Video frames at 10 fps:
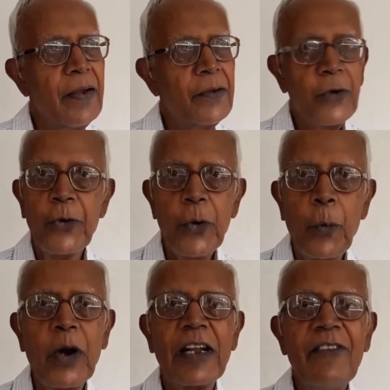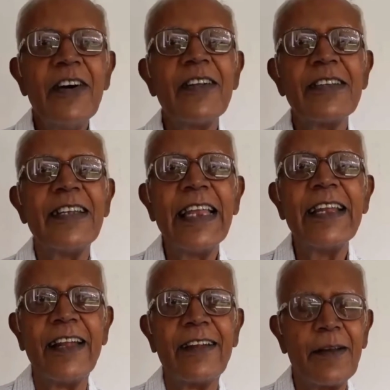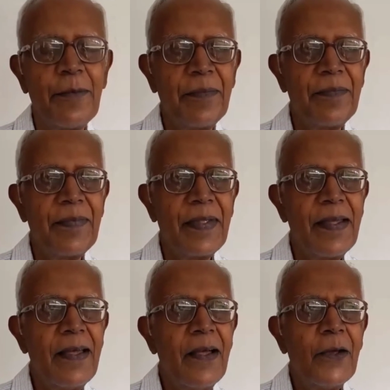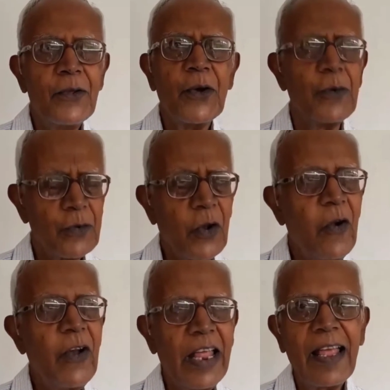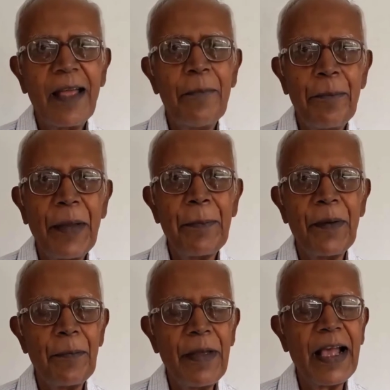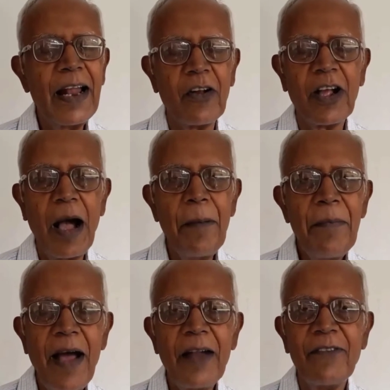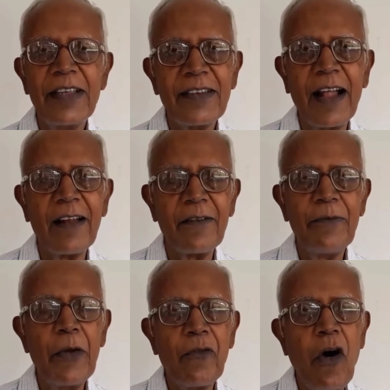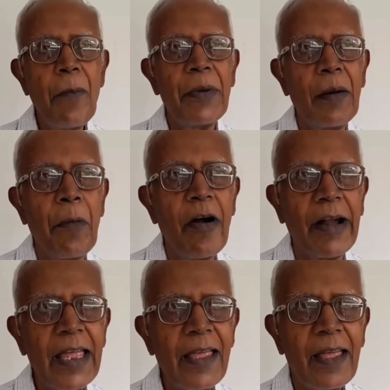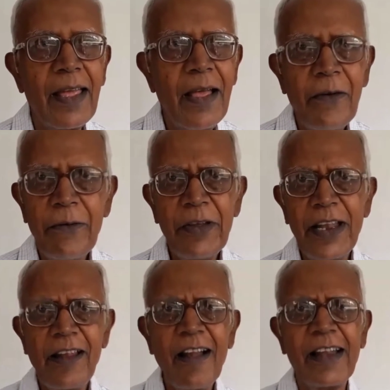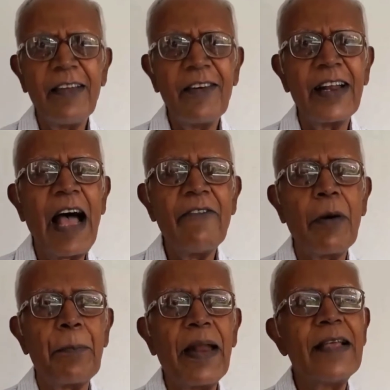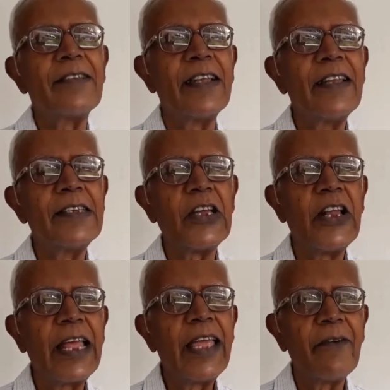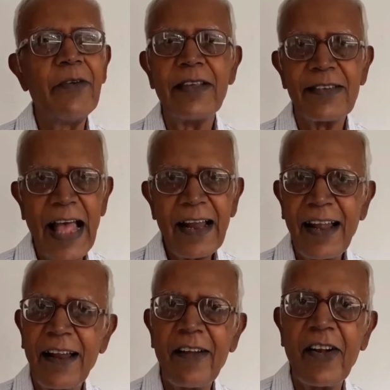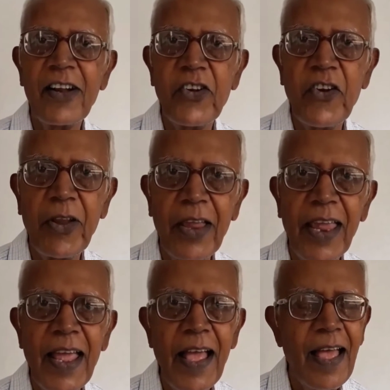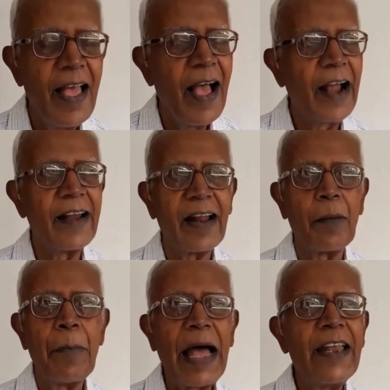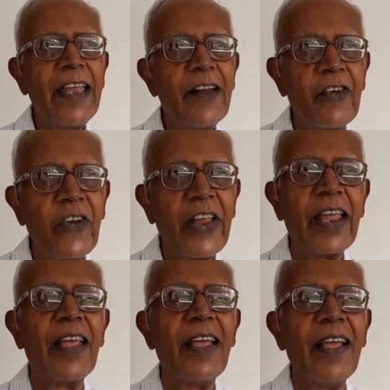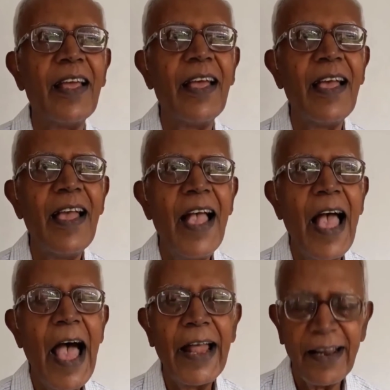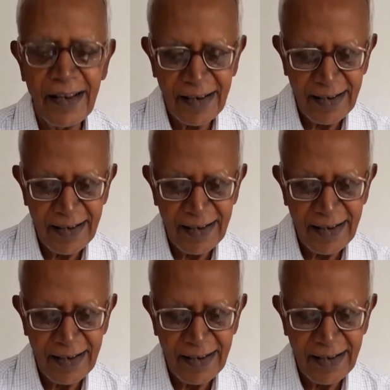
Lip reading: do whatever is needed. So slowly people began to come and we formed a body. We did not even have a place initially. We sat under a tree, under a banyan tree, and